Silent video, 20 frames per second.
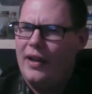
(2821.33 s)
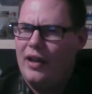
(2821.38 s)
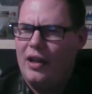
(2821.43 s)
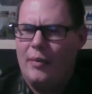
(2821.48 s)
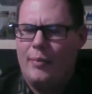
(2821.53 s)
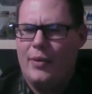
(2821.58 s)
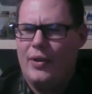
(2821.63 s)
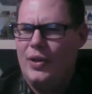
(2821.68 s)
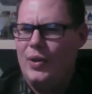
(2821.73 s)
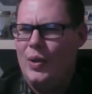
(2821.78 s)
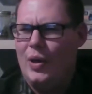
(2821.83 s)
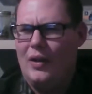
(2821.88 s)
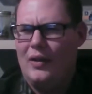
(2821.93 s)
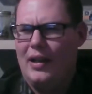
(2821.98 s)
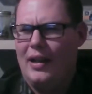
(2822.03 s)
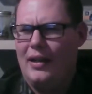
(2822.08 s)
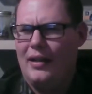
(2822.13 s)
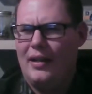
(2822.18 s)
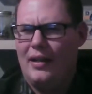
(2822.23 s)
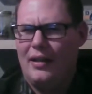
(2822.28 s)
up and do all
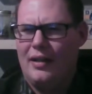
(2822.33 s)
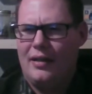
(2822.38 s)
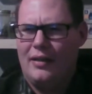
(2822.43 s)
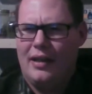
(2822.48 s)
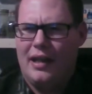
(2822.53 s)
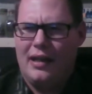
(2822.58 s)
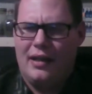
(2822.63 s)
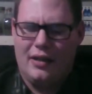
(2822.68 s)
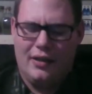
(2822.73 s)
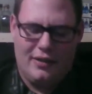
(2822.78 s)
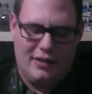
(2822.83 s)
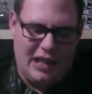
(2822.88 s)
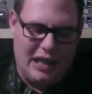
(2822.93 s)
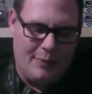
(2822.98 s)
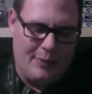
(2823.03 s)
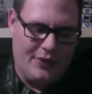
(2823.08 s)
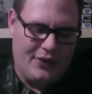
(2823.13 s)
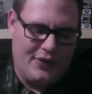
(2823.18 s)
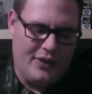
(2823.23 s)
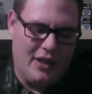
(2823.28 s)
that good
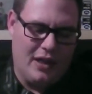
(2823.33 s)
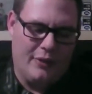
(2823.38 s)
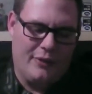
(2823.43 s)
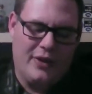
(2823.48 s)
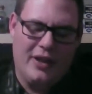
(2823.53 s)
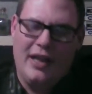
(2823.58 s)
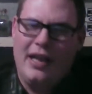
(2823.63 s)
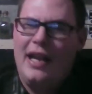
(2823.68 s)
type of stuff.